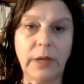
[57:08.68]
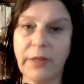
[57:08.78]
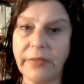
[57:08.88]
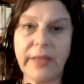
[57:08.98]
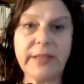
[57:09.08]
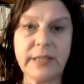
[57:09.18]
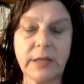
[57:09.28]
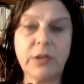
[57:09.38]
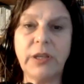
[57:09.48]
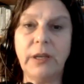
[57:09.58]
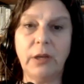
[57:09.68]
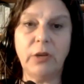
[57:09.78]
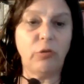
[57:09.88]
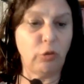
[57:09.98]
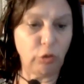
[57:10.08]
And that's actually
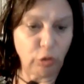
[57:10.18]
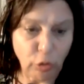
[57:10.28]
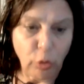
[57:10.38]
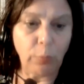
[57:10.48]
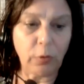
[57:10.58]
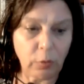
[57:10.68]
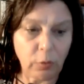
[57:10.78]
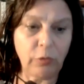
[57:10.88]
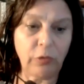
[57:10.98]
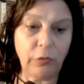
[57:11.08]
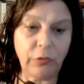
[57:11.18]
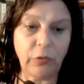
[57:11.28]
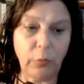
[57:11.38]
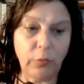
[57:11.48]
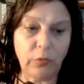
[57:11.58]
super crucial
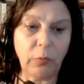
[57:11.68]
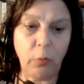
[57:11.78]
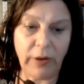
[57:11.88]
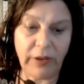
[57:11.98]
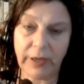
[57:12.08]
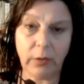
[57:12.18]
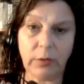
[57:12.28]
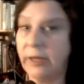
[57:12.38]
to point out.